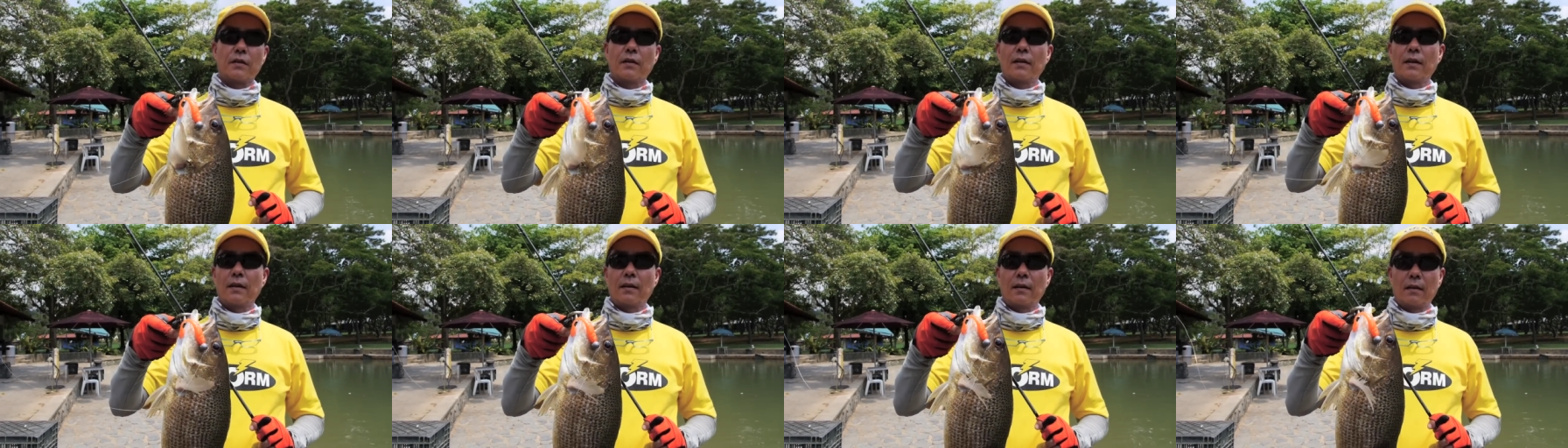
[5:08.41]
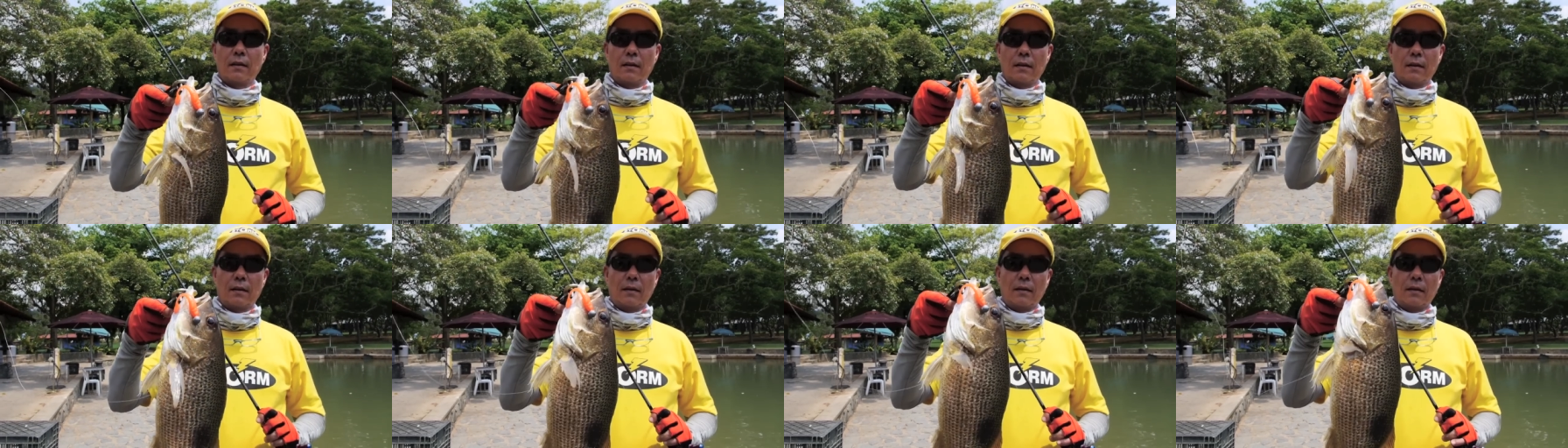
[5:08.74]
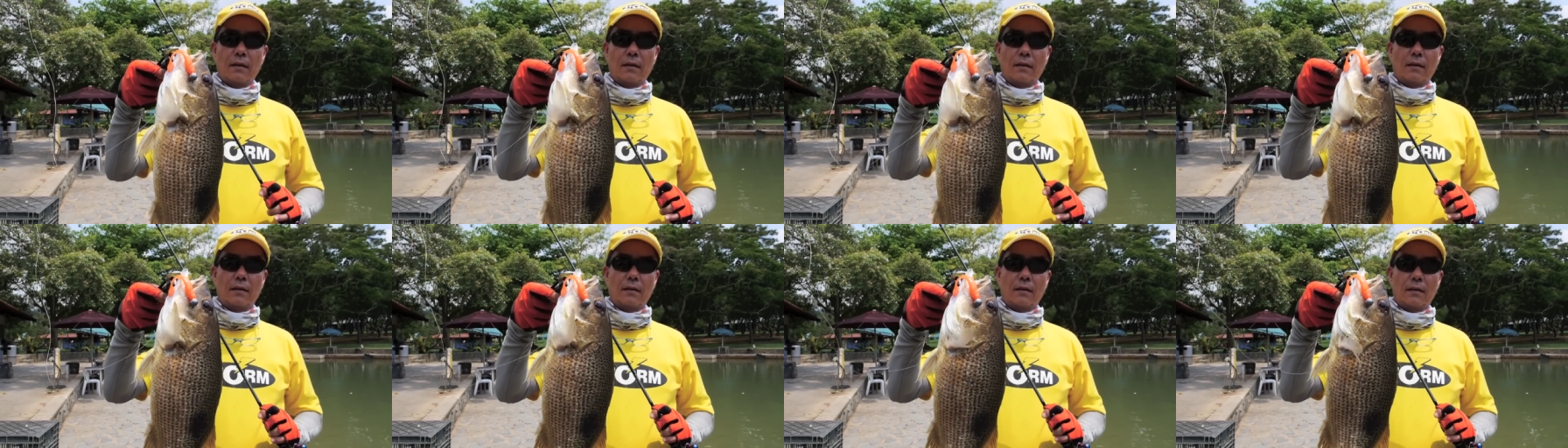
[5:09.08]

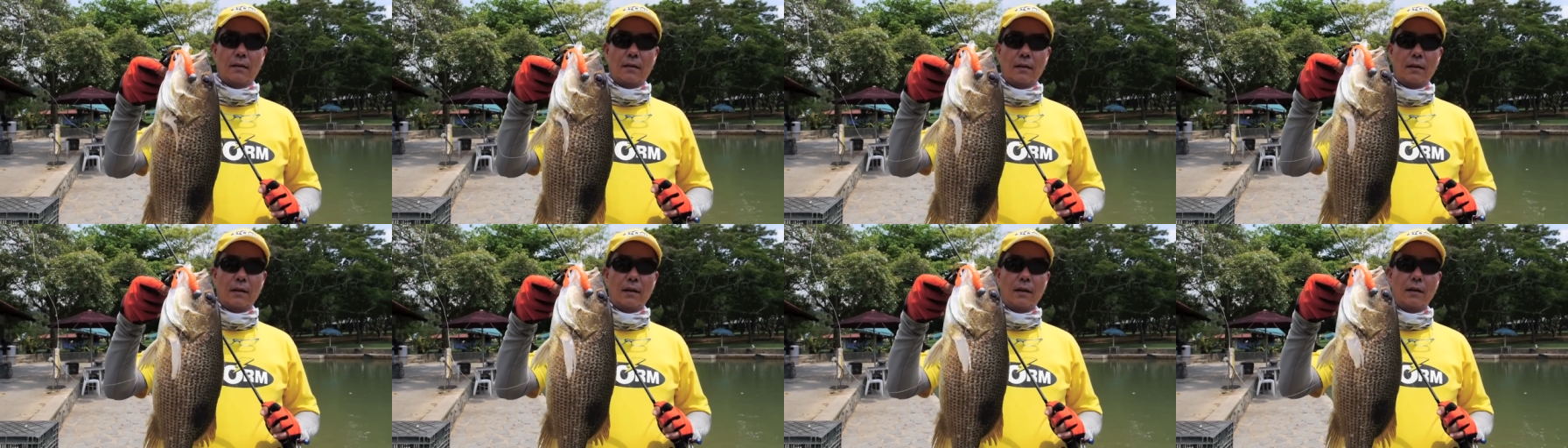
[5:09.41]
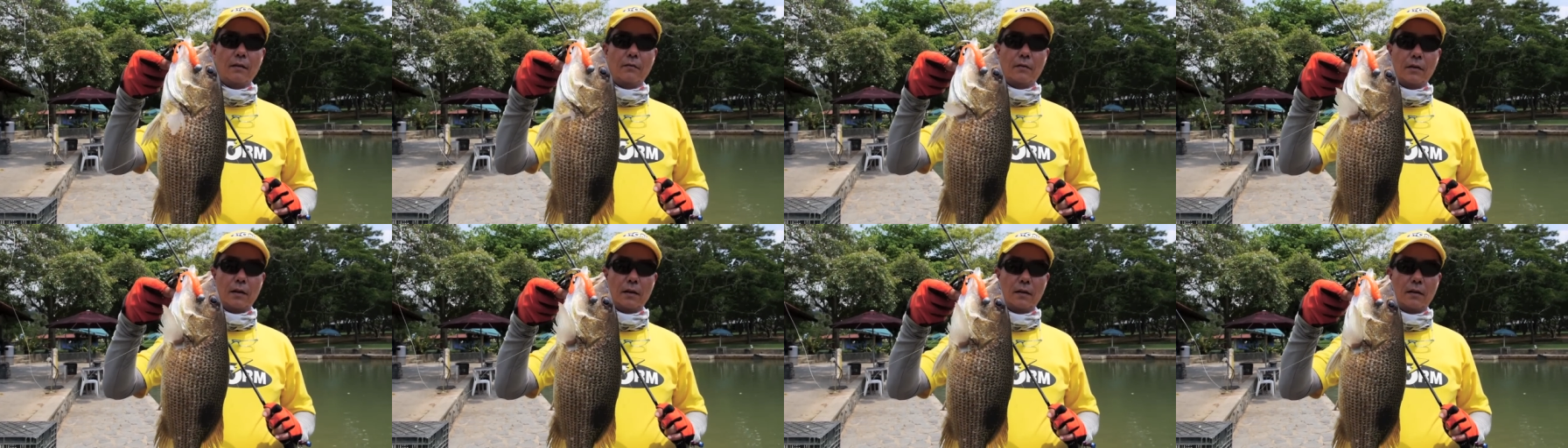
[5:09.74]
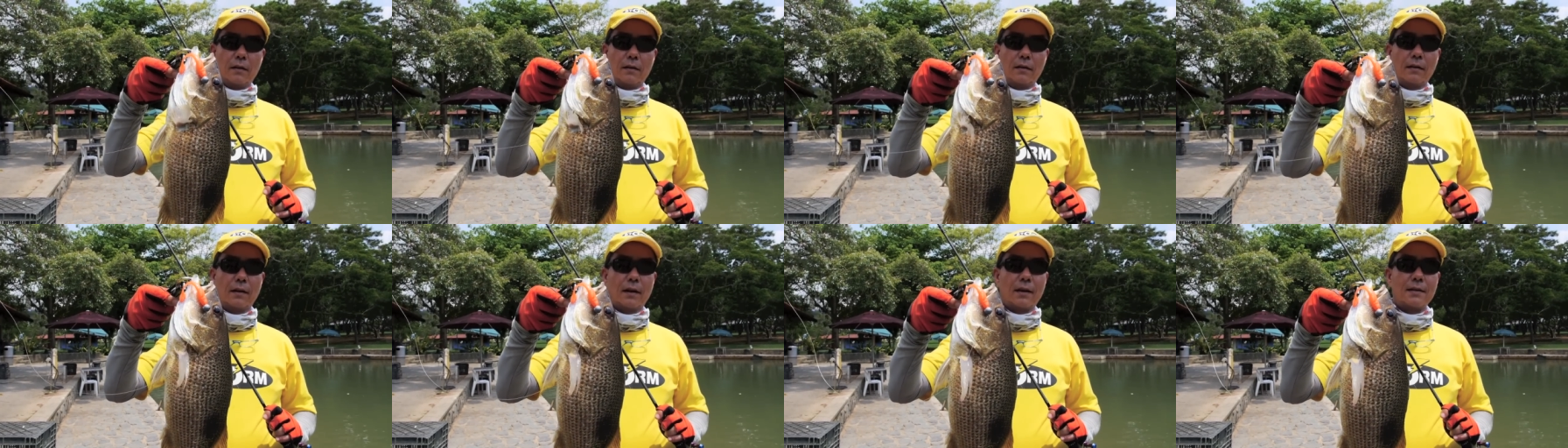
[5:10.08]
Uh, it gave
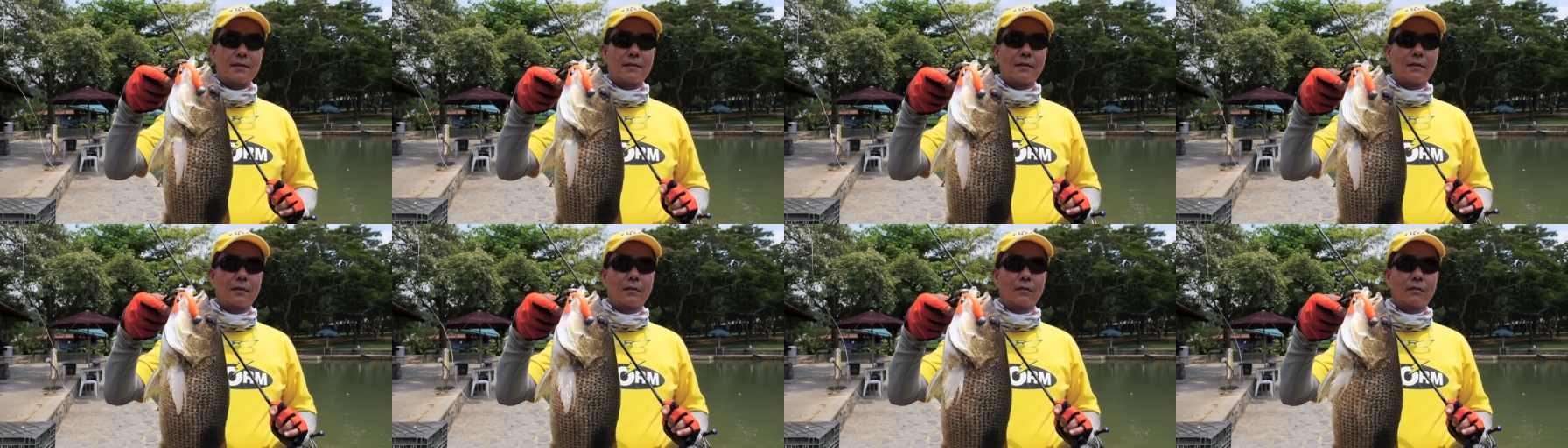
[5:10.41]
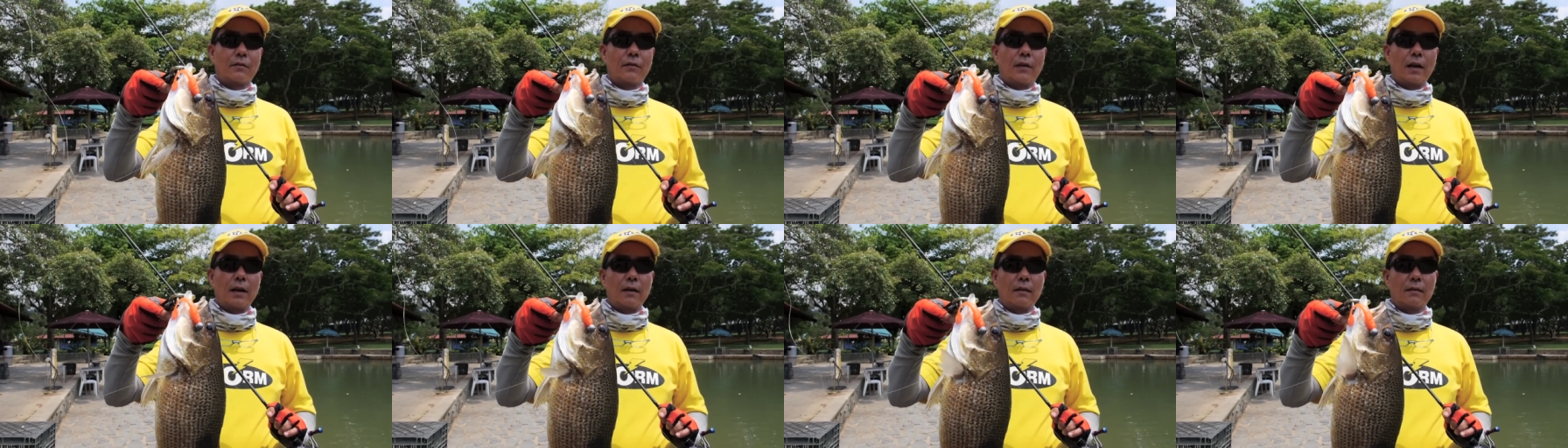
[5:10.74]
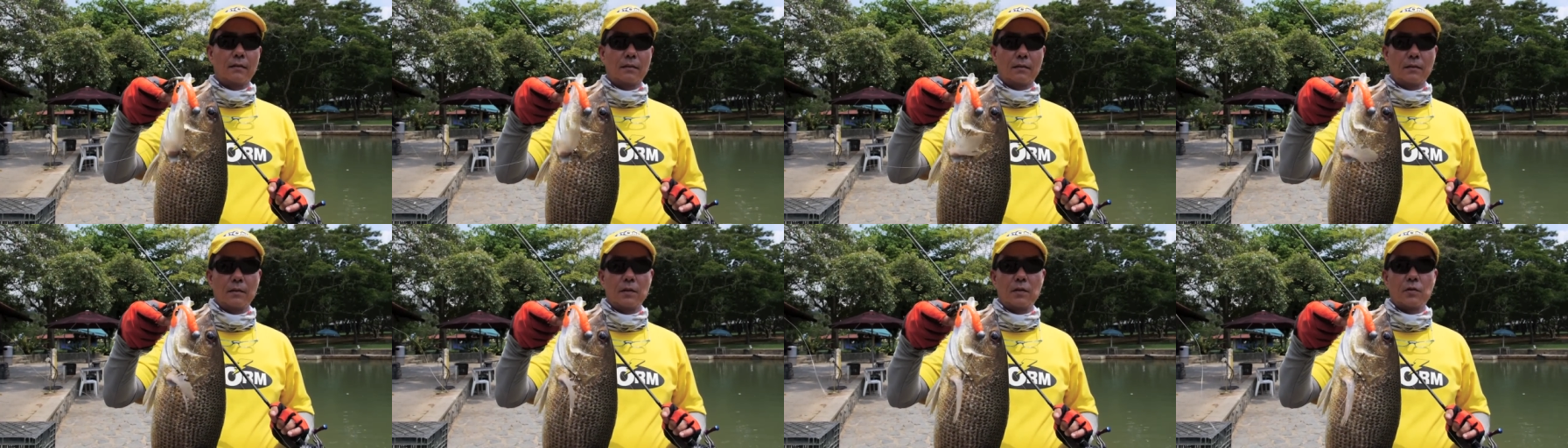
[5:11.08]
a nice little fight,
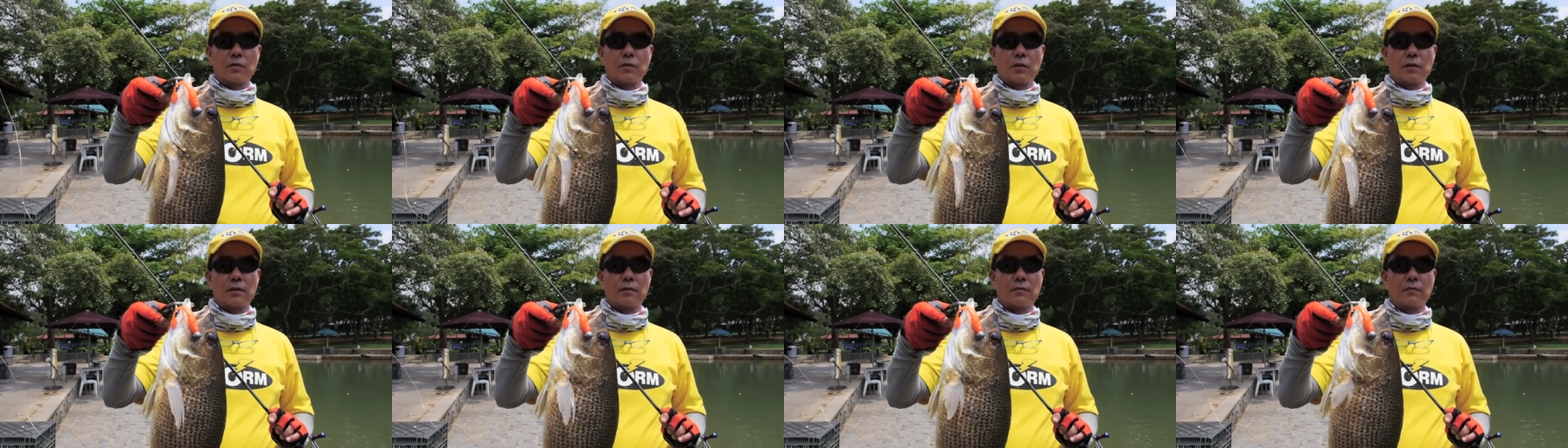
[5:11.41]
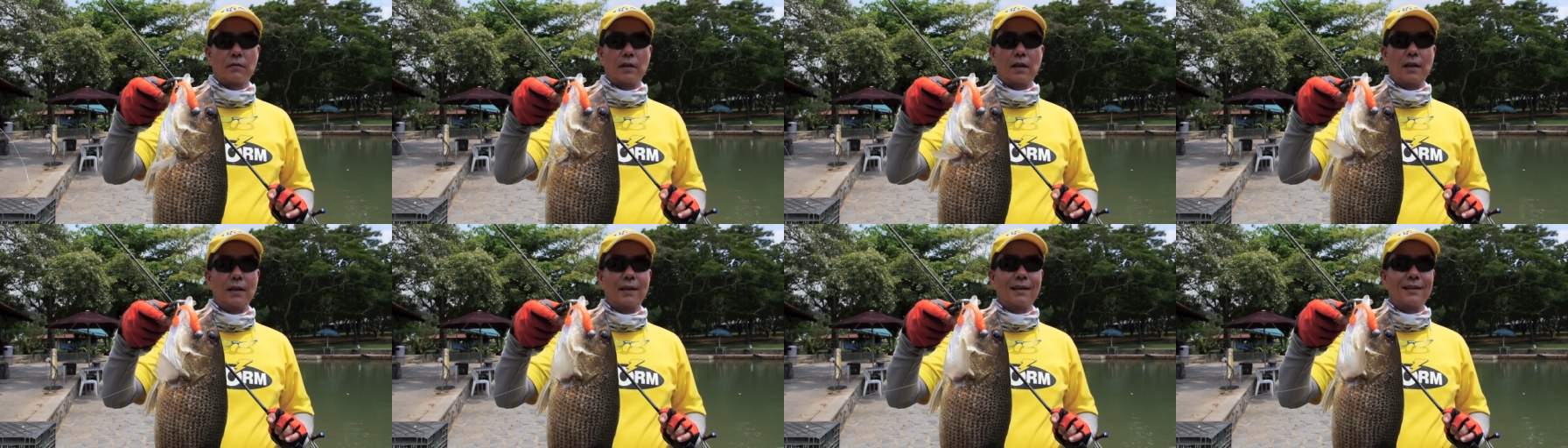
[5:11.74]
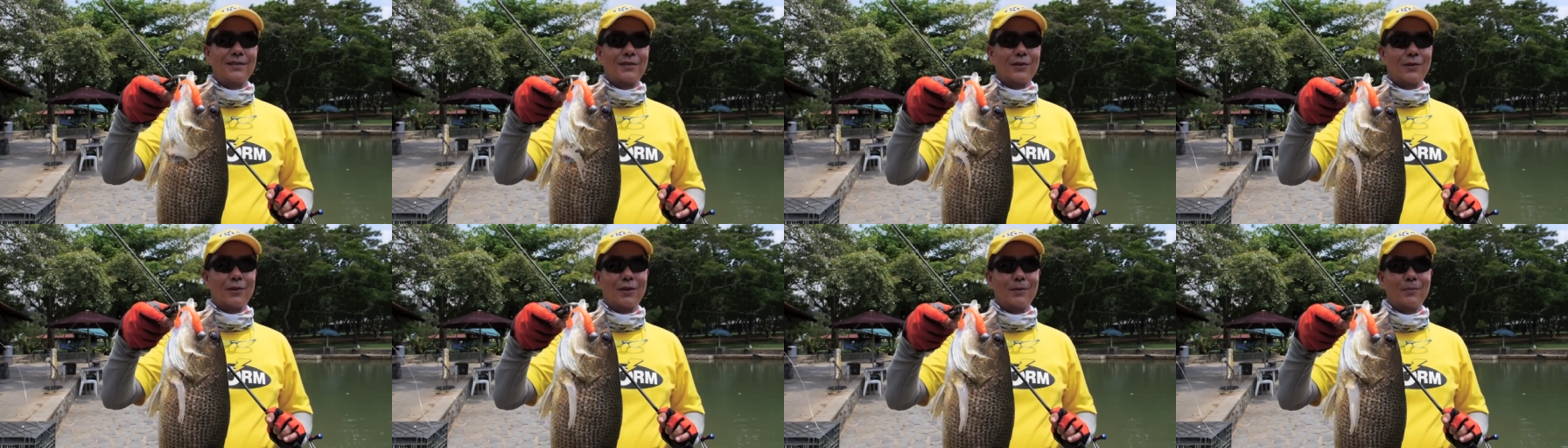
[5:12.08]
which was really
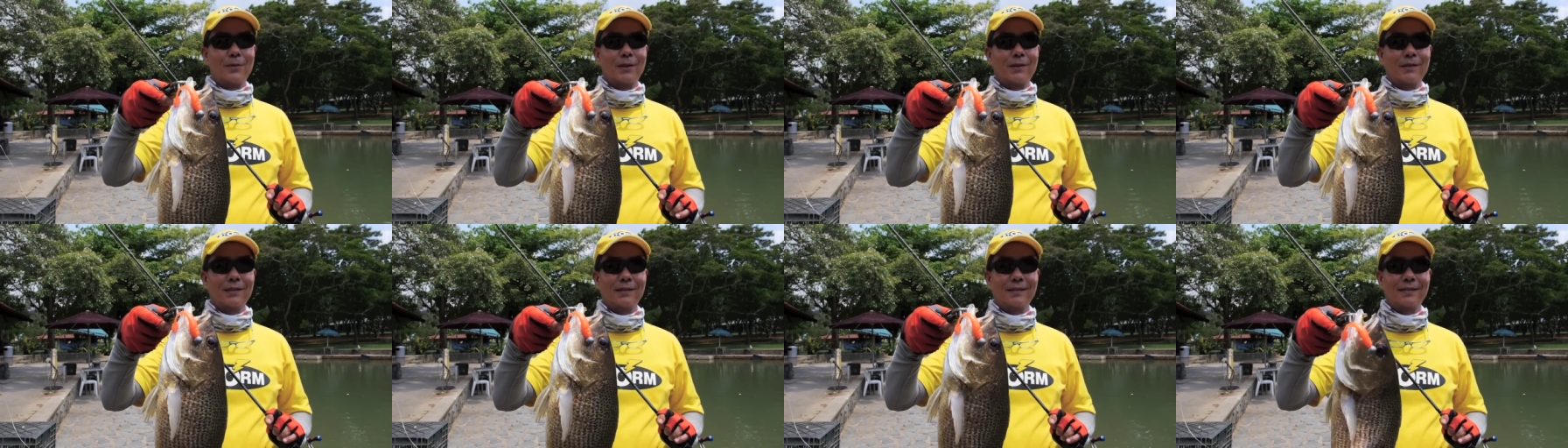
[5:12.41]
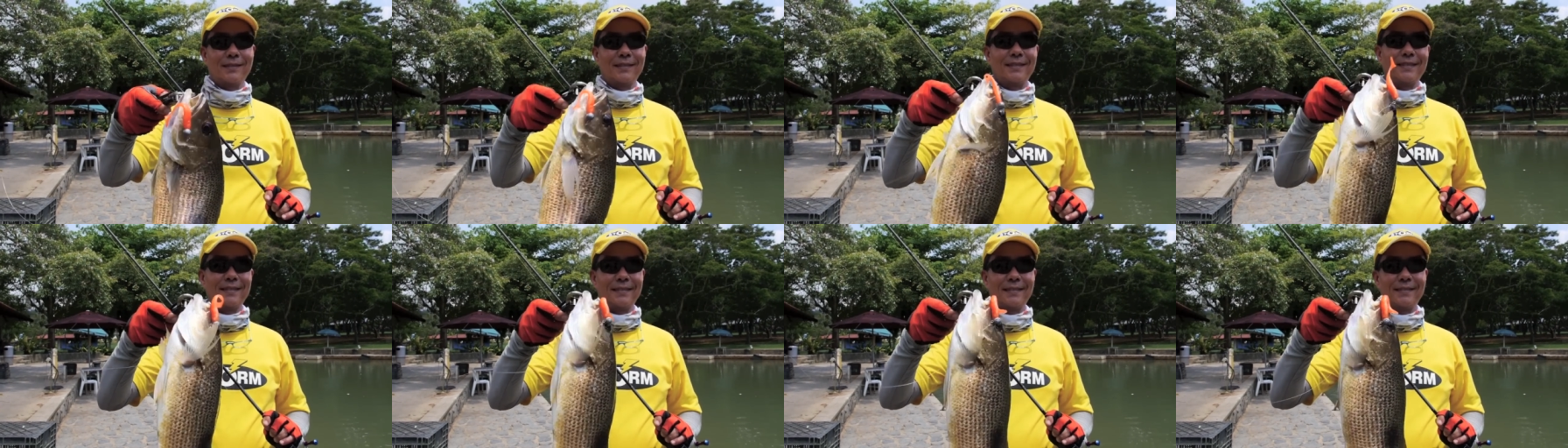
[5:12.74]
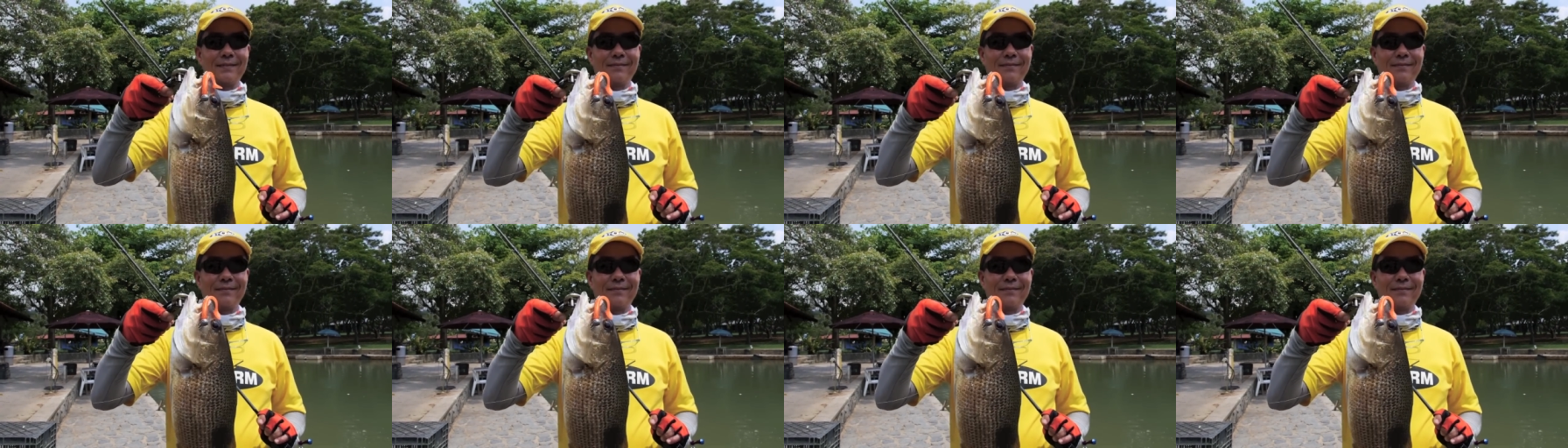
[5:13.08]
enjoyable.